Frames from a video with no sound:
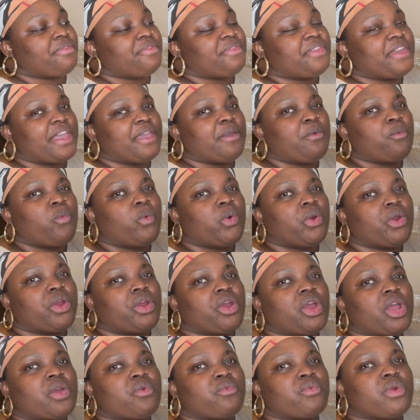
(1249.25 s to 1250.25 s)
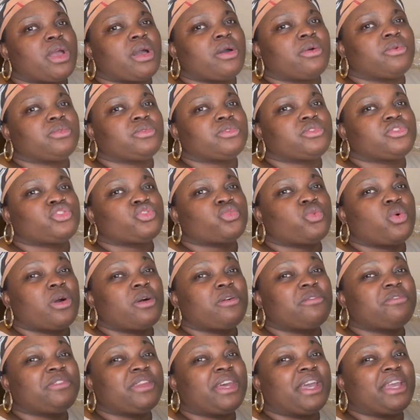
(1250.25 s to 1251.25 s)
they were around
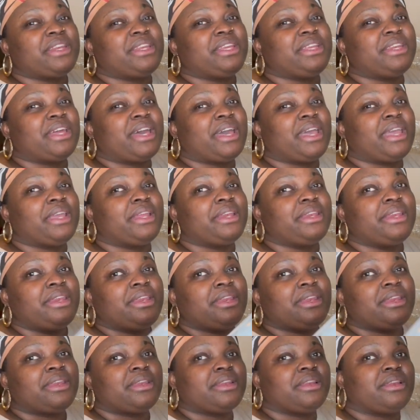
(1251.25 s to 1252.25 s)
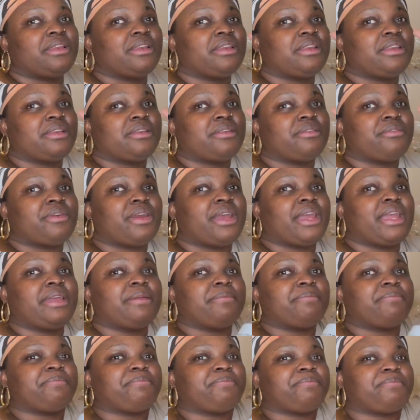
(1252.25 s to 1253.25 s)
$12.99, right?
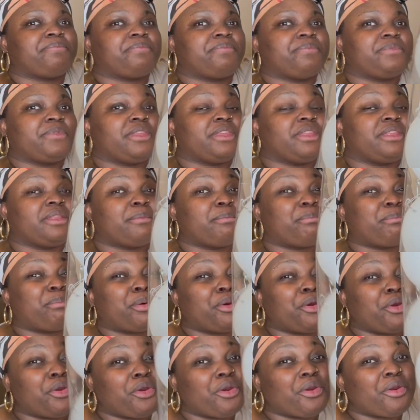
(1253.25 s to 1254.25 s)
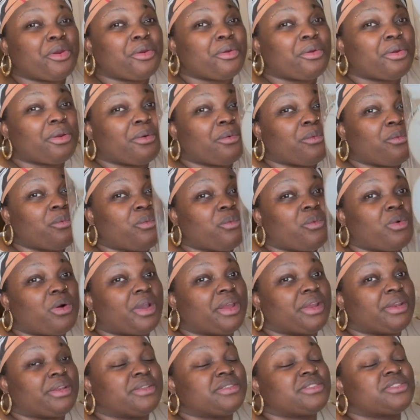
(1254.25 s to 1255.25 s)
Per
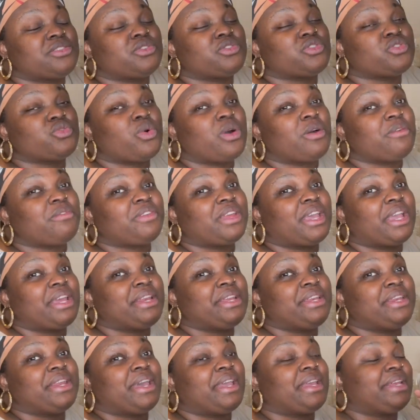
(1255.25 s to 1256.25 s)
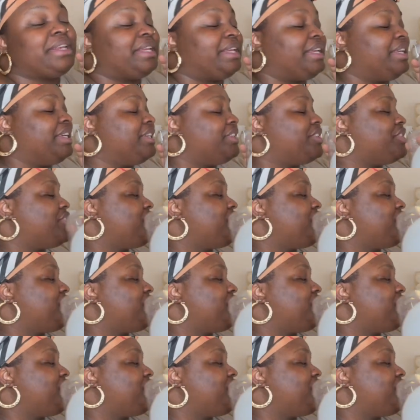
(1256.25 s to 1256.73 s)
one. So $12.99